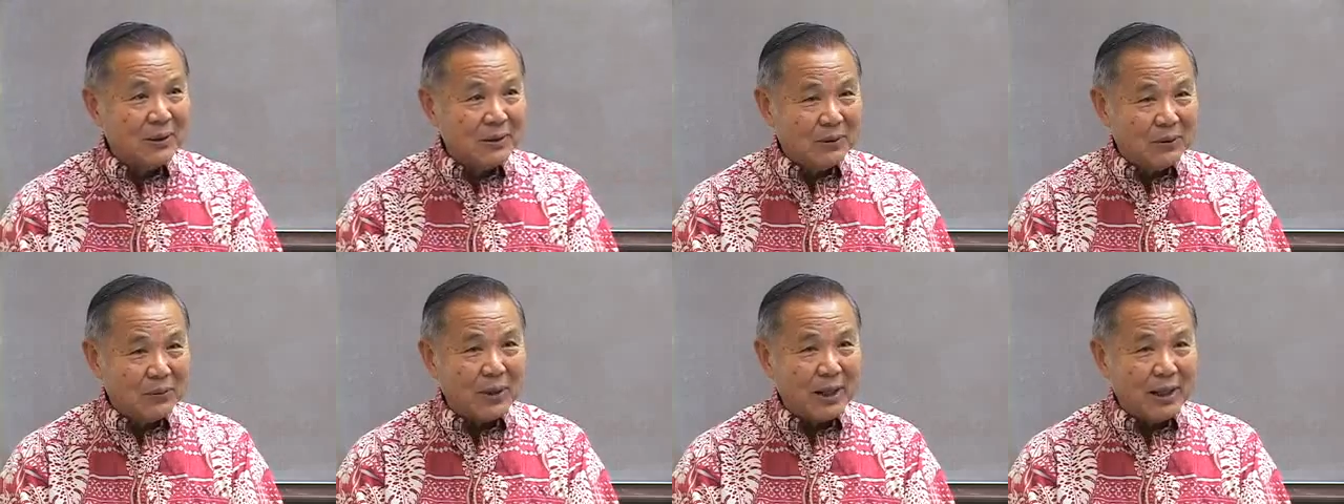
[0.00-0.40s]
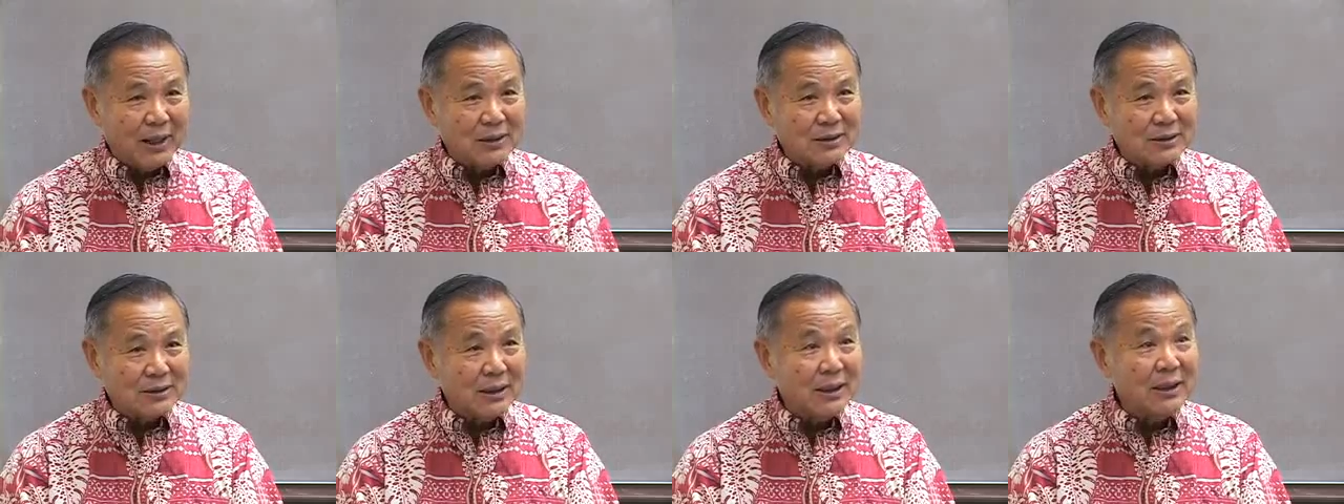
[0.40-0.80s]

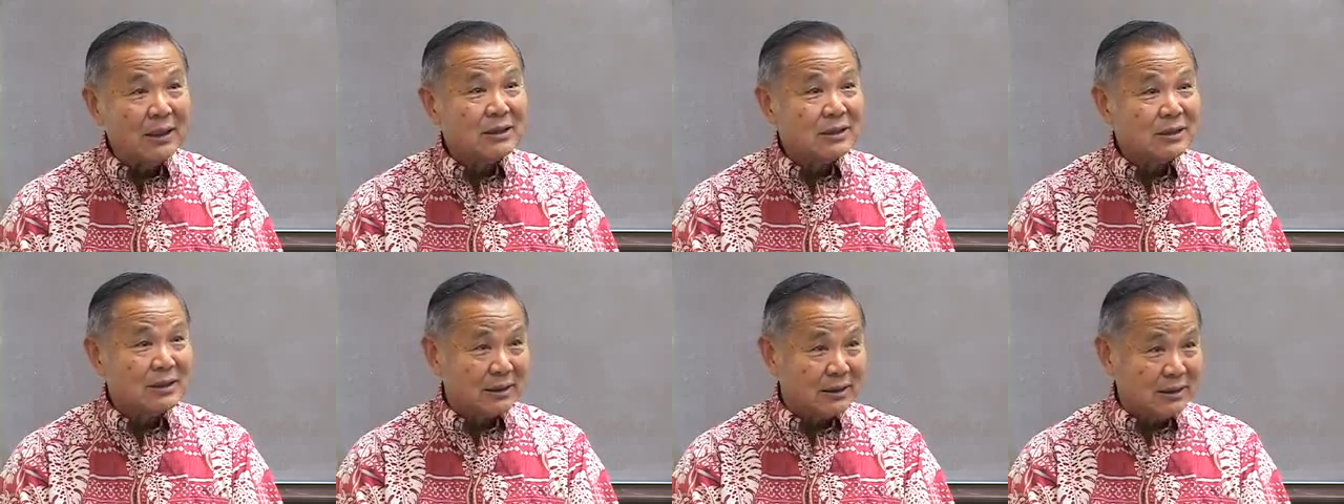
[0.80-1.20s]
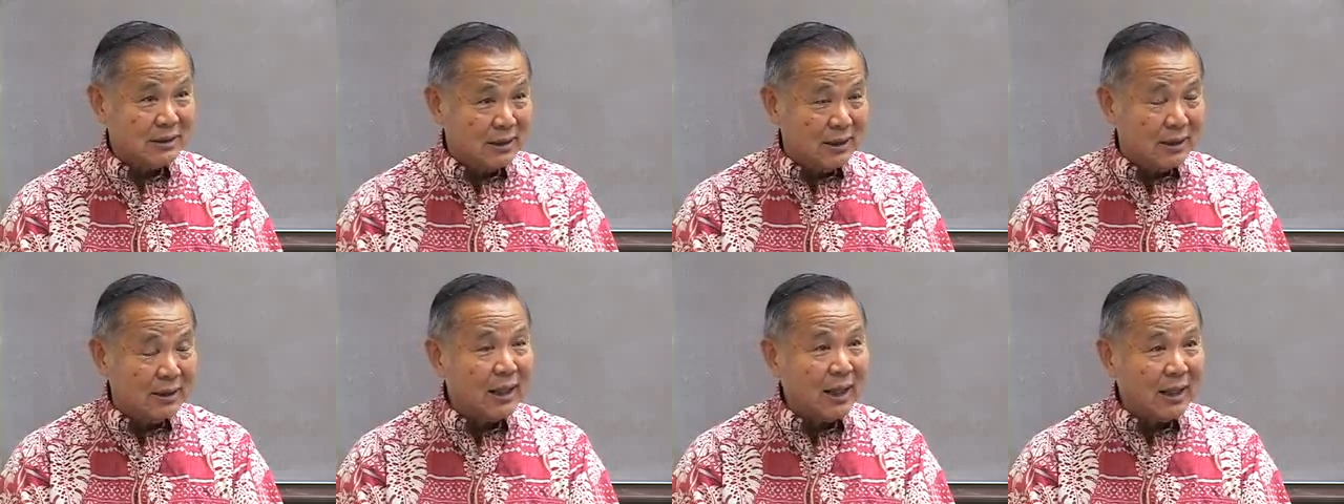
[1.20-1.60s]
grant in
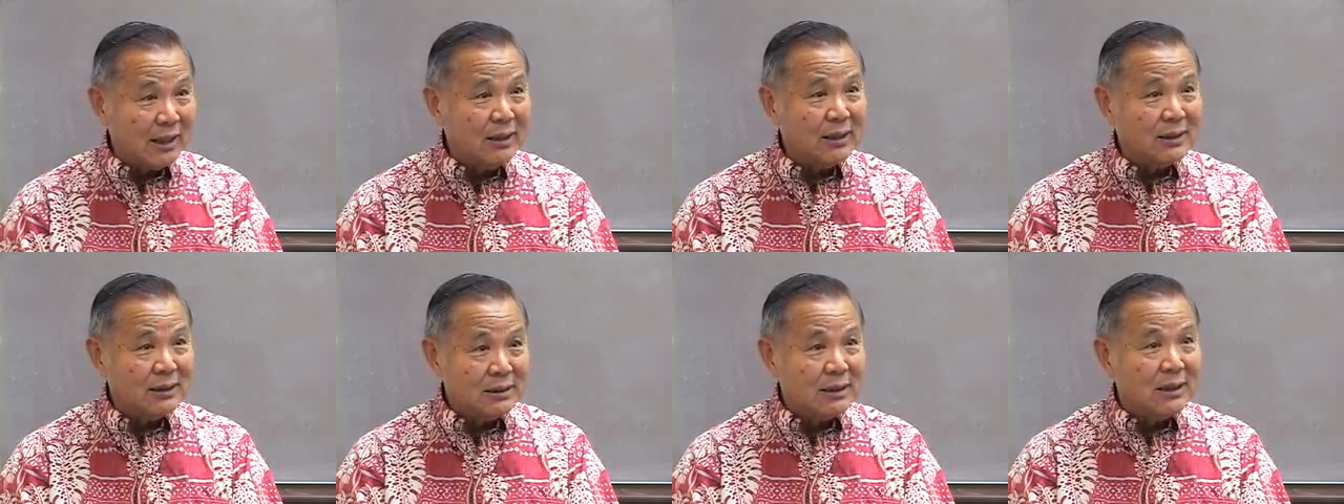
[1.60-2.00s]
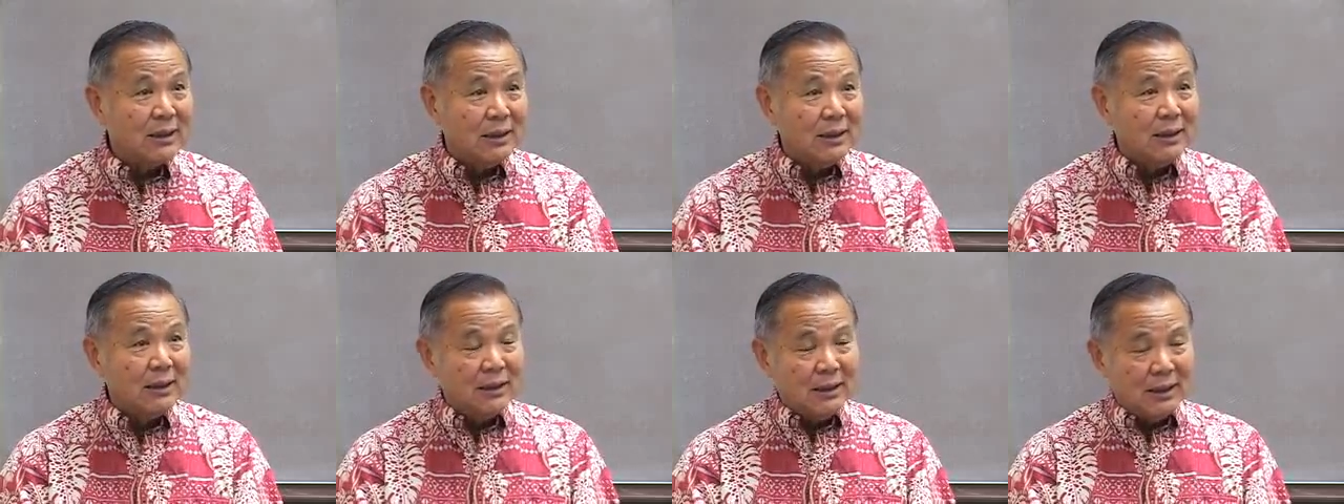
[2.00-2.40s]

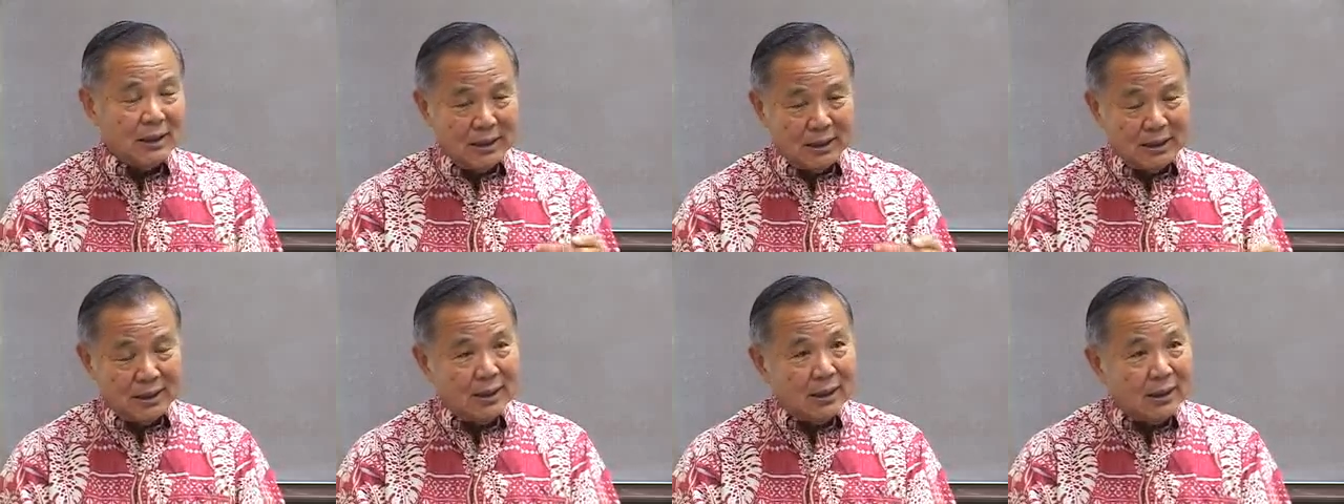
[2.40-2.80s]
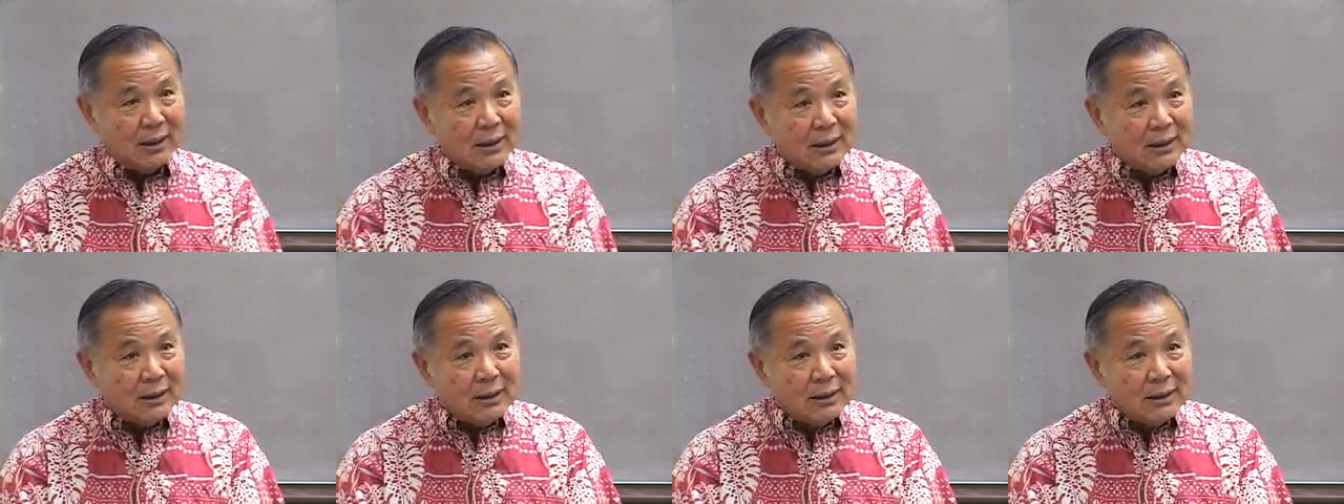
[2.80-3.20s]

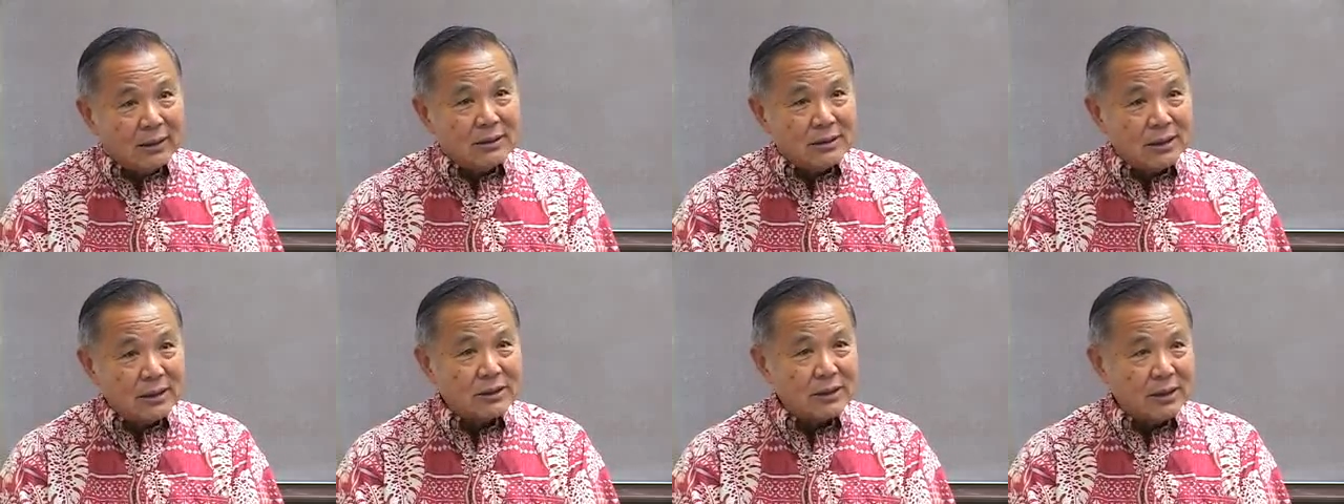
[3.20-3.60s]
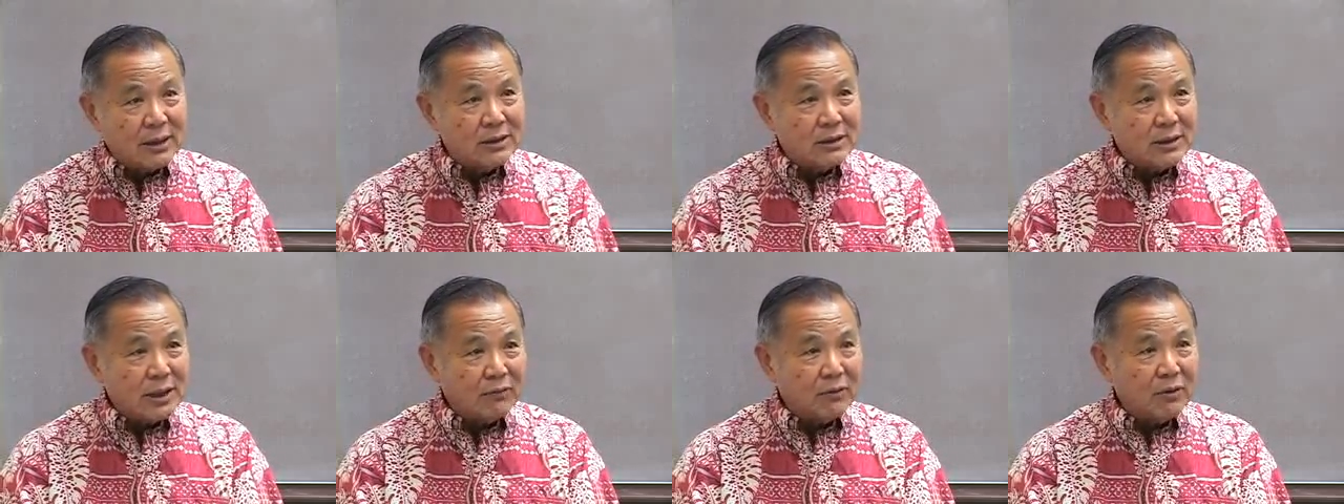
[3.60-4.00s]

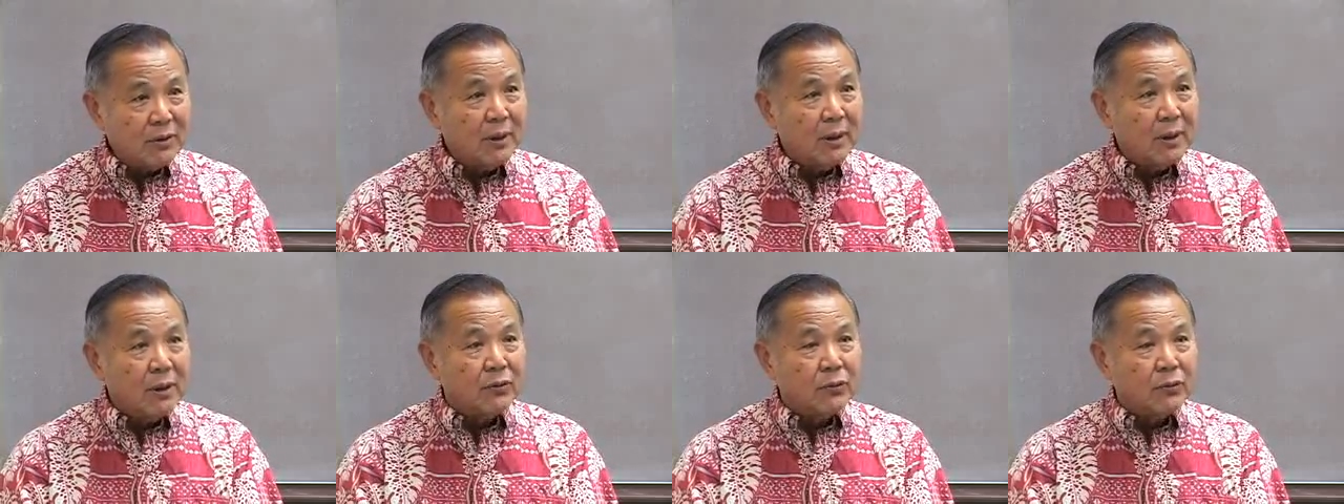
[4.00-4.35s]
1967